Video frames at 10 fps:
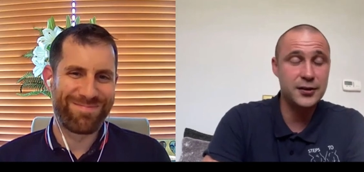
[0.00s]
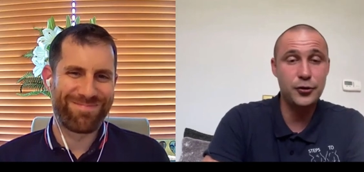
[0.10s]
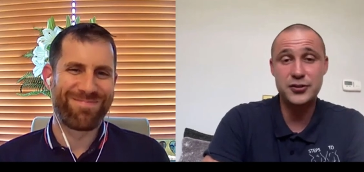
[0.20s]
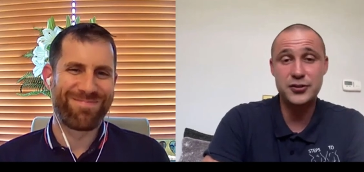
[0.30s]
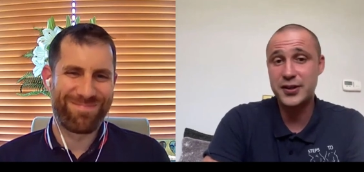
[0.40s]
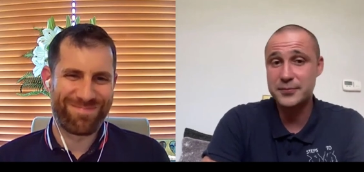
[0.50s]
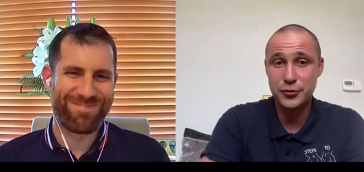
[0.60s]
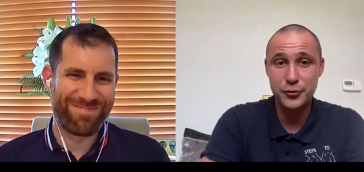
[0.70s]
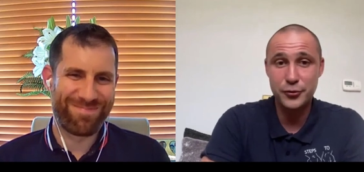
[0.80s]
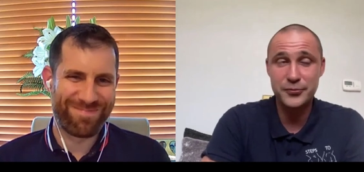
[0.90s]
Speaker 1: certainly not the
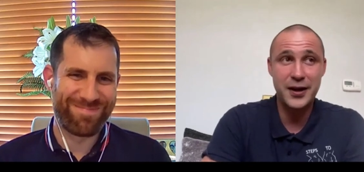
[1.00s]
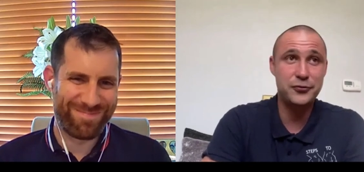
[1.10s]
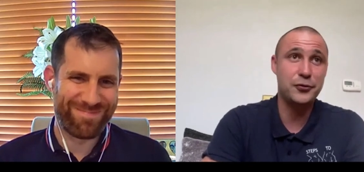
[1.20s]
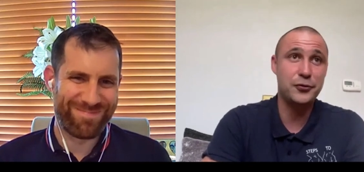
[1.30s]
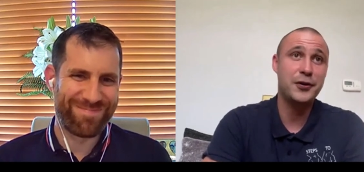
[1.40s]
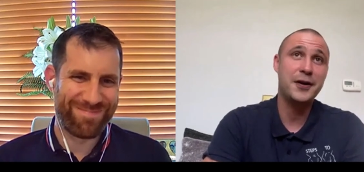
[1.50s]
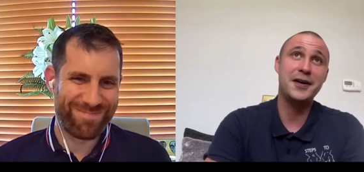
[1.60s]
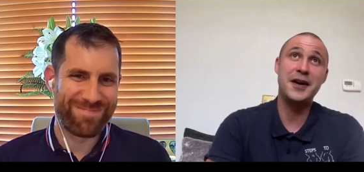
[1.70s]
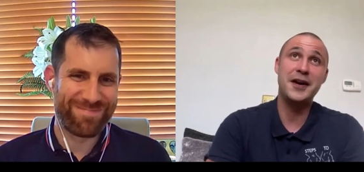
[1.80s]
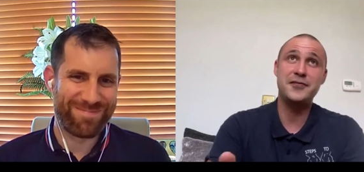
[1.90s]
Steps to Hope tattoo,
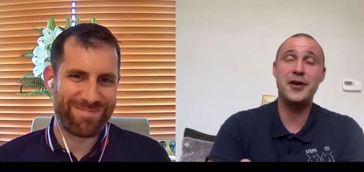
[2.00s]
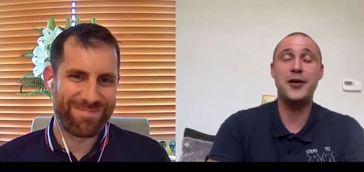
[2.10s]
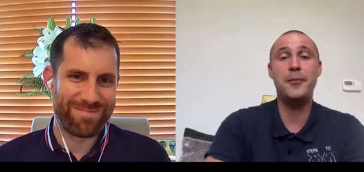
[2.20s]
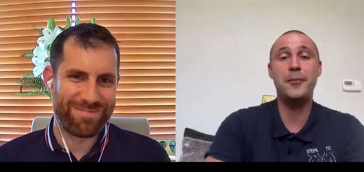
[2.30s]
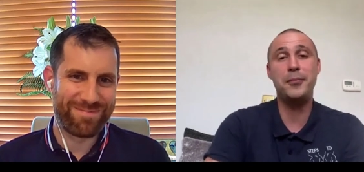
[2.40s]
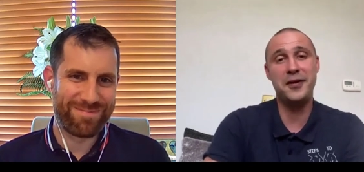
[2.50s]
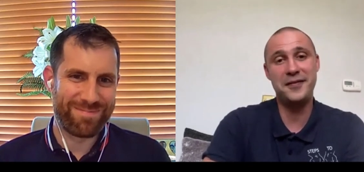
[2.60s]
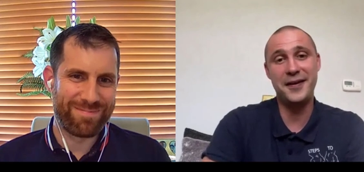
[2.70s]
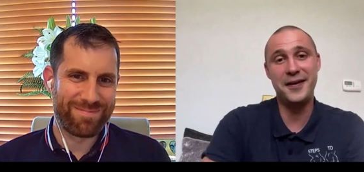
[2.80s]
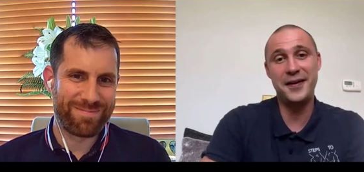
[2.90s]
it is very
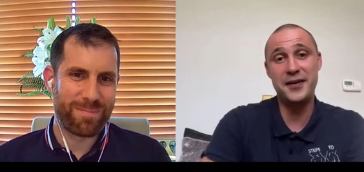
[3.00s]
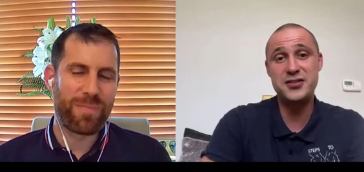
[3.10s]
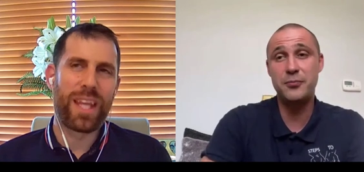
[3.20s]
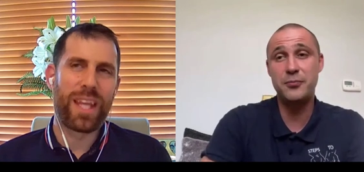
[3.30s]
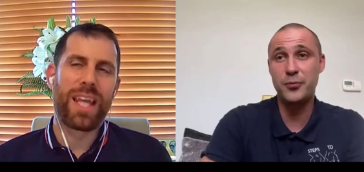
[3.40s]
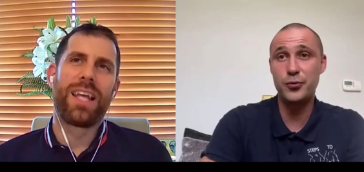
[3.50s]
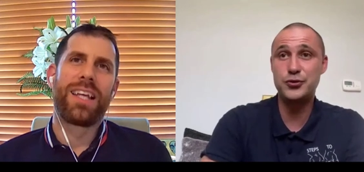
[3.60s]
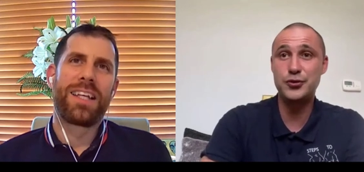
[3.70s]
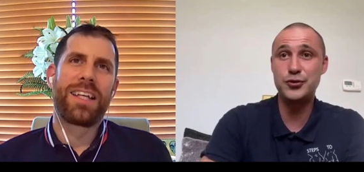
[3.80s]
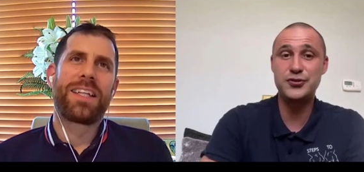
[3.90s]
humbling uh, that someone
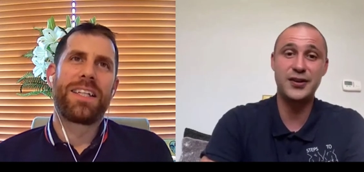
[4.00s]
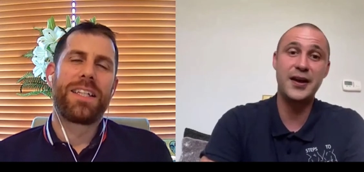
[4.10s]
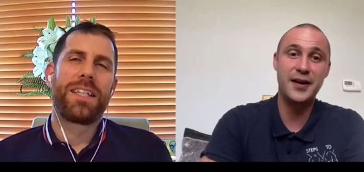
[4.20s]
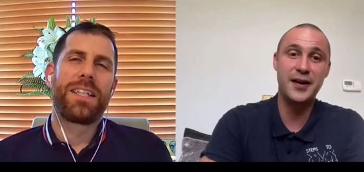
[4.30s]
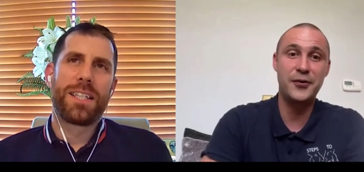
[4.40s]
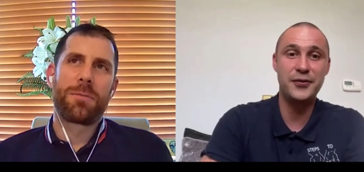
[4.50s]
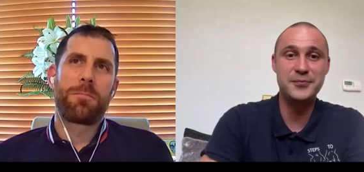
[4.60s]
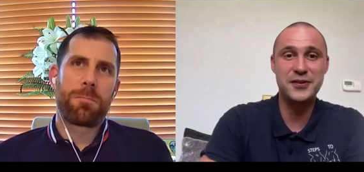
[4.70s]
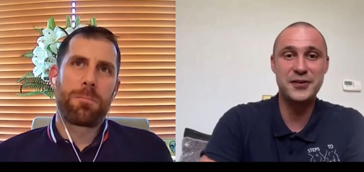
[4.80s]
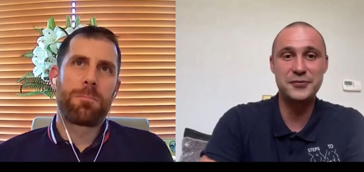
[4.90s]
would choose to get that
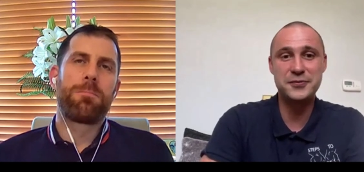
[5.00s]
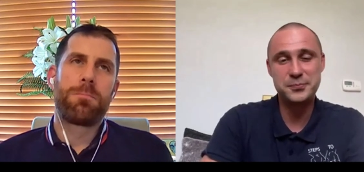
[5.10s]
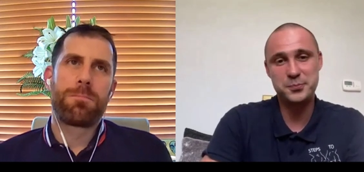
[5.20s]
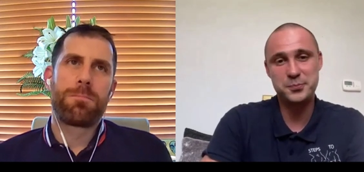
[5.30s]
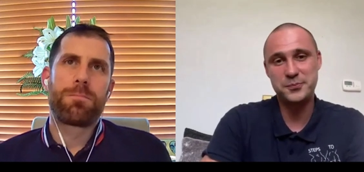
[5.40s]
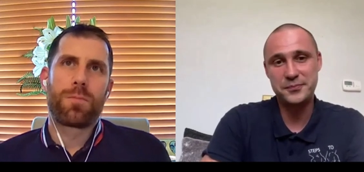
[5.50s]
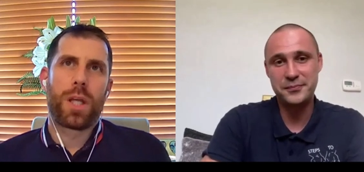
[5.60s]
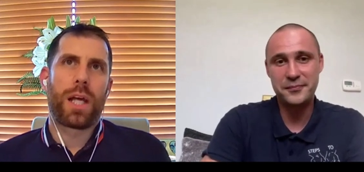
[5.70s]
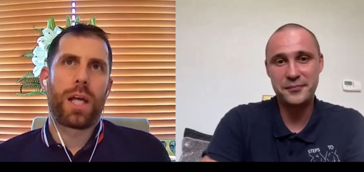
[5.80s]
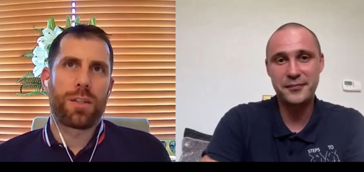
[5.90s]
on themselves.
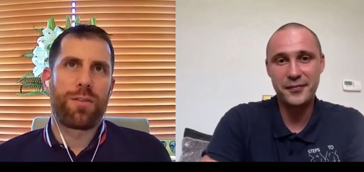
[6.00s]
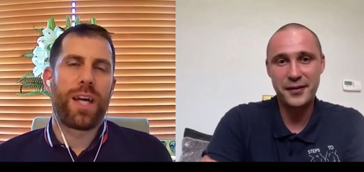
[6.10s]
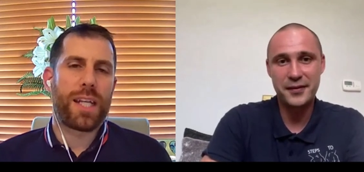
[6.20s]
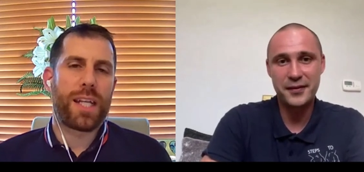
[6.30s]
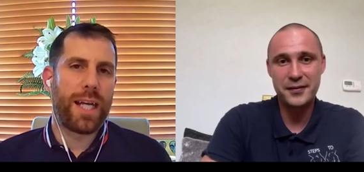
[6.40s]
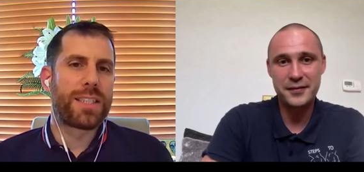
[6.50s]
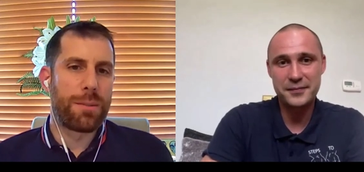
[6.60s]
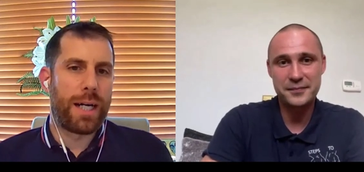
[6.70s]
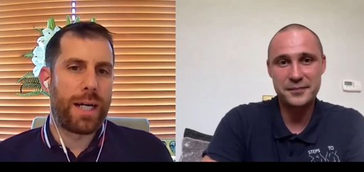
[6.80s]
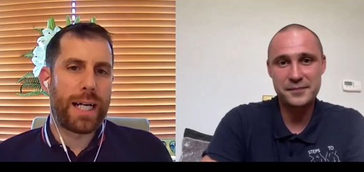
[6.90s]
Speaker 2: It's a very
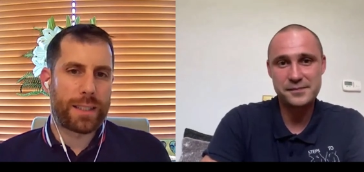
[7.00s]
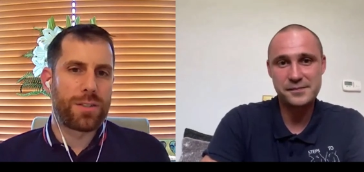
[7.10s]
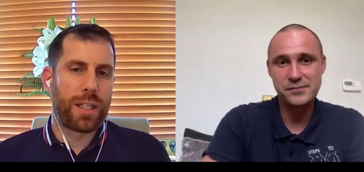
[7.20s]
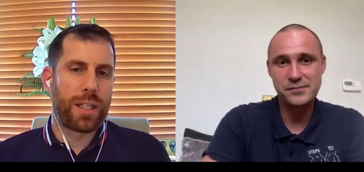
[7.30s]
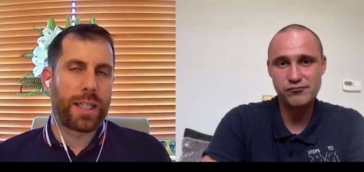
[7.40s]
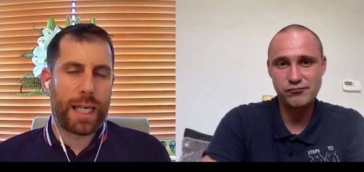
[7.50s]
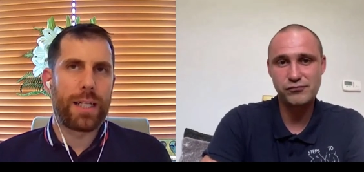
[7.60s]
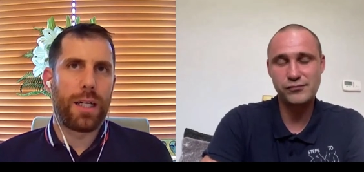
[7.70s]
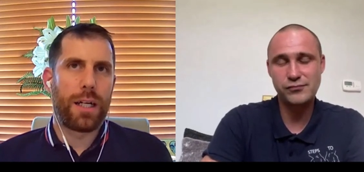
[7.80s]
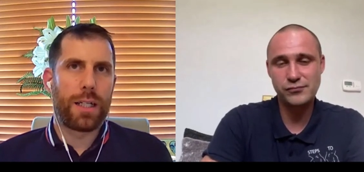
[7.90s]
intimate act, isn't it?
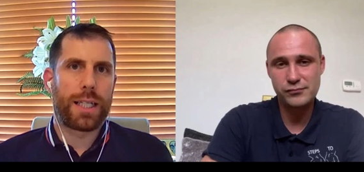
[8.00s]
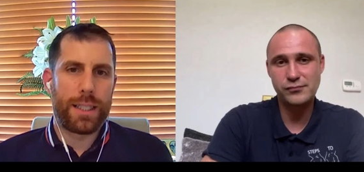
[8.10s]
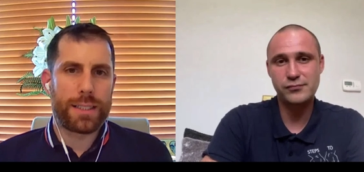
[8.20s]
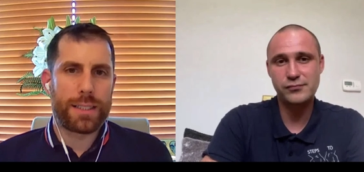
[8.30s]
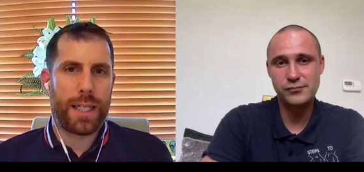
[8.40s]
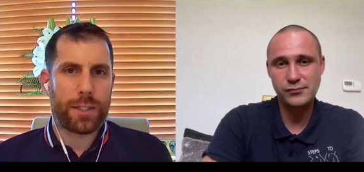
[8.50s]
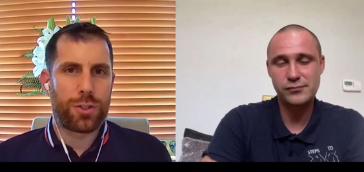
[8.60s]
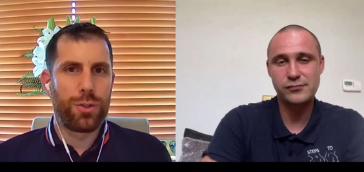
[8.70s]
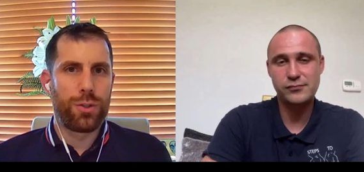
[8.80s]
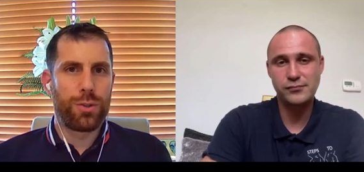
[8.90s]
Getting a getting a
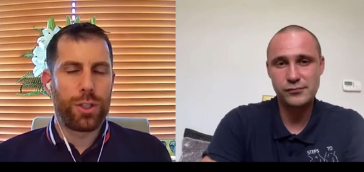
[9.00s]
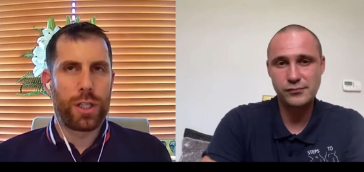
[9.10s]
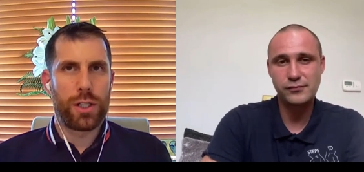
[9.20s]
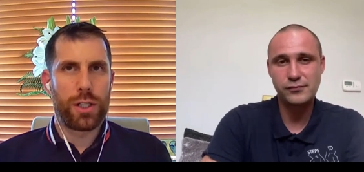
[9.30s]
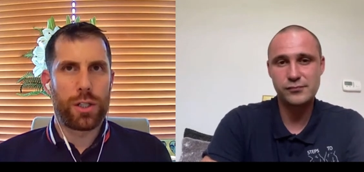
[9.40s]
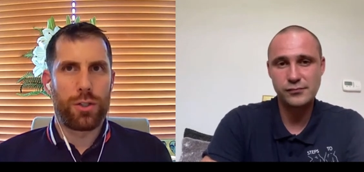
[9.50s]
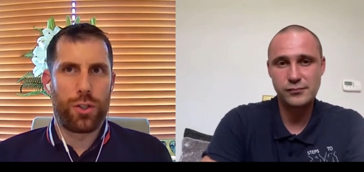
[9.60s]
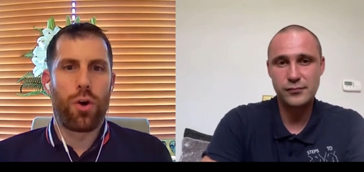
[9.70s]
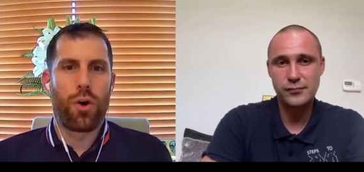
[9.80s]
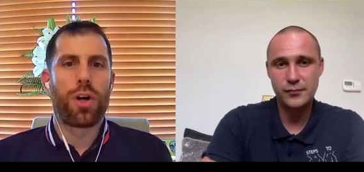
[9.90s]
tattoo, you get your
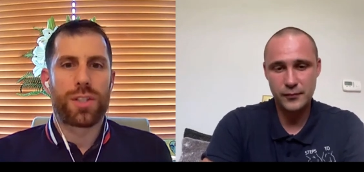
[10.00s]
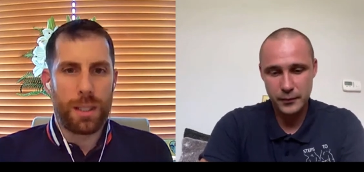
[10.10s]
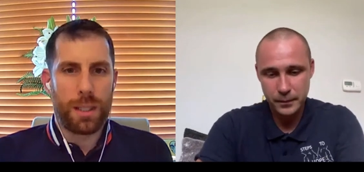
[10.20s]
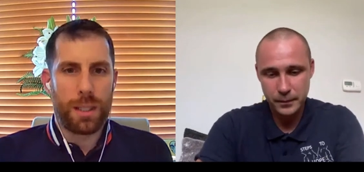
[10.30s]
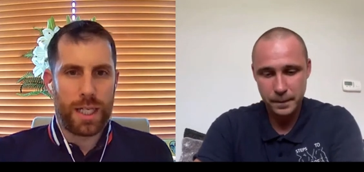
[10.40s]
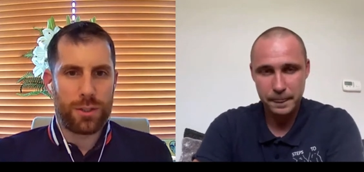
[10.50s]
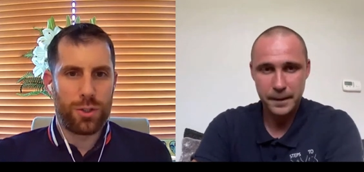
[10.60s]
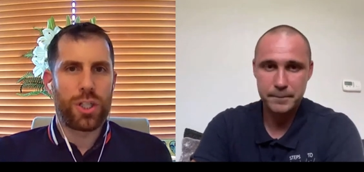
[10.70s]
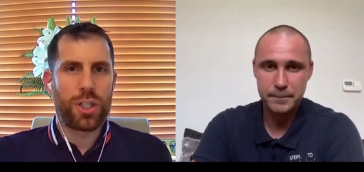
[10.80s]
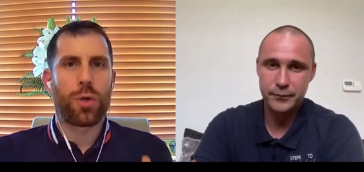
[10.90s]
daughter's name
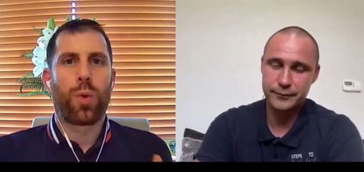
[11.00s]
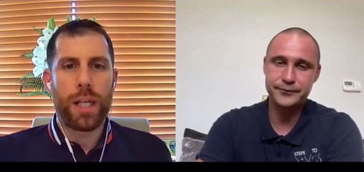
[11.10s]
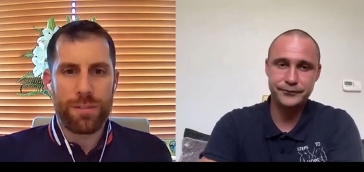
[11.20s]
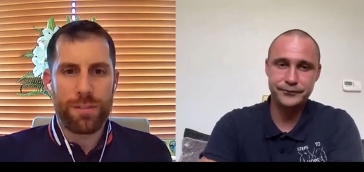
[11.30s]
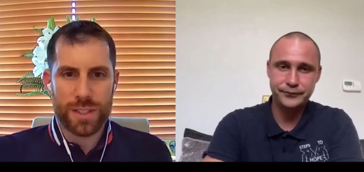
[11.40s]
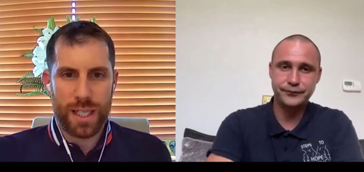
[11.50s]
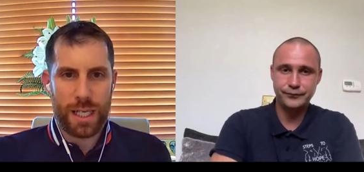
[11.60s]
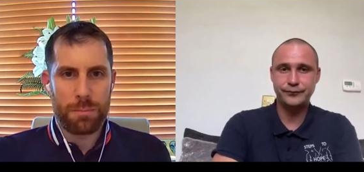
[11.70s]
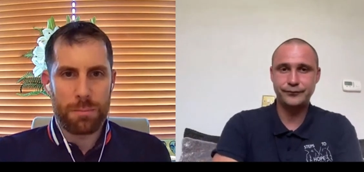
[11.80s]
tattooed, or your wife's